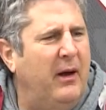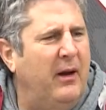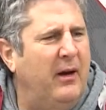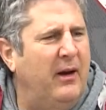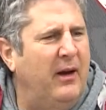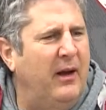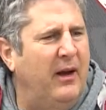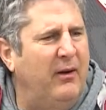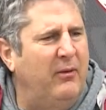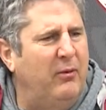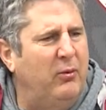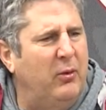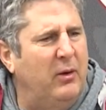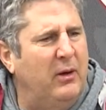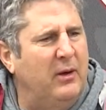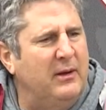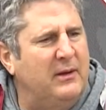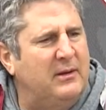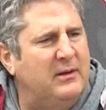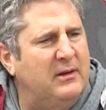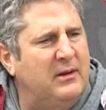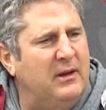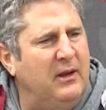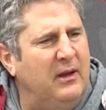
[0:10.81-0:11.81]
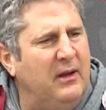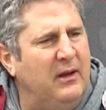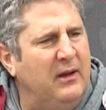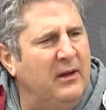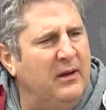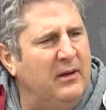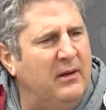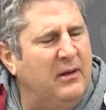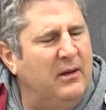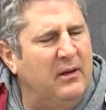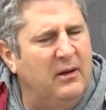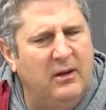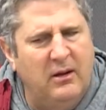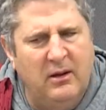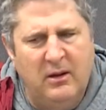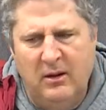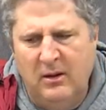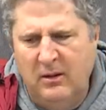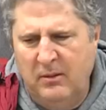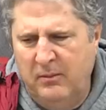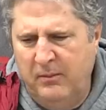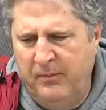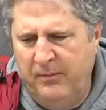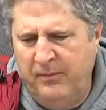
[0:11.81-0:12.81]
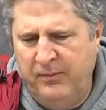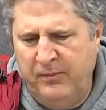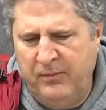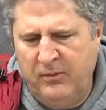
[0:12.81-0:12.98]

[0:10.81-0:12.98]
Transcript: it. Haven't really seen it. Heard